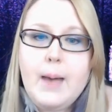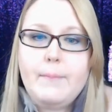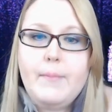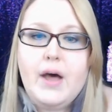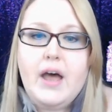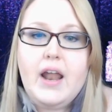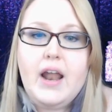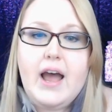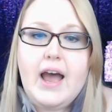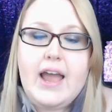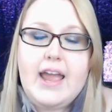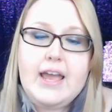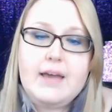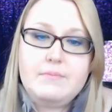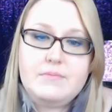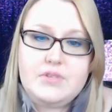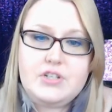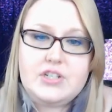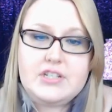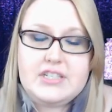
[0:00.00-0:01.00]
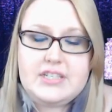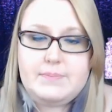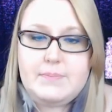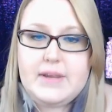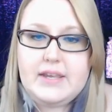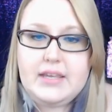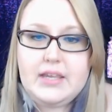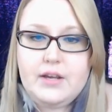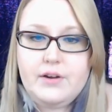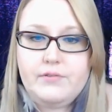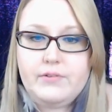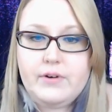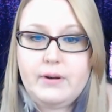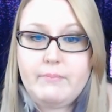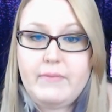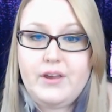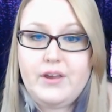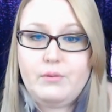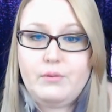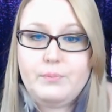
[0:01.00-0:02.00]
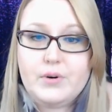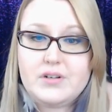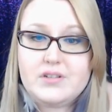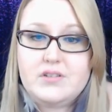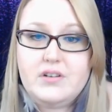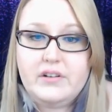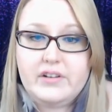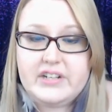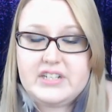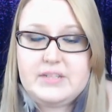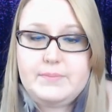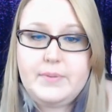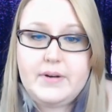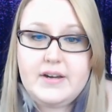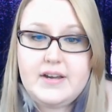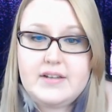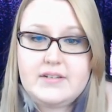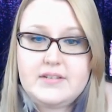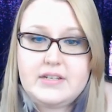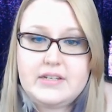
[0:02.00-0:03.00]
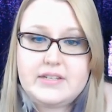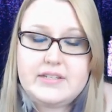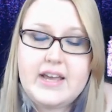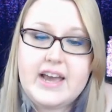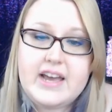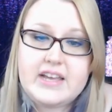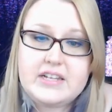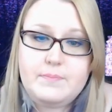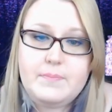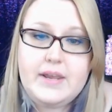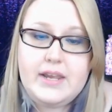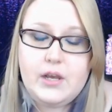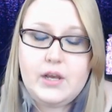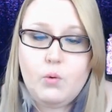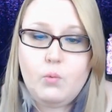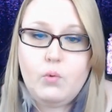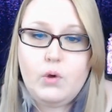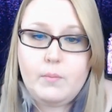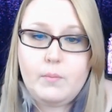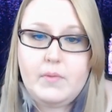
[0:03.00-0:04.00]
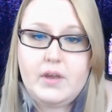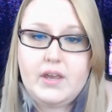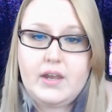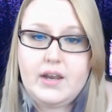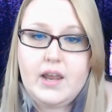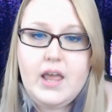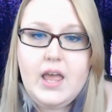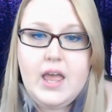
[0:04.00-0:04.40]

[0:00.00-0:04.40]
But I am just speaking from my own personal experiences as being a woman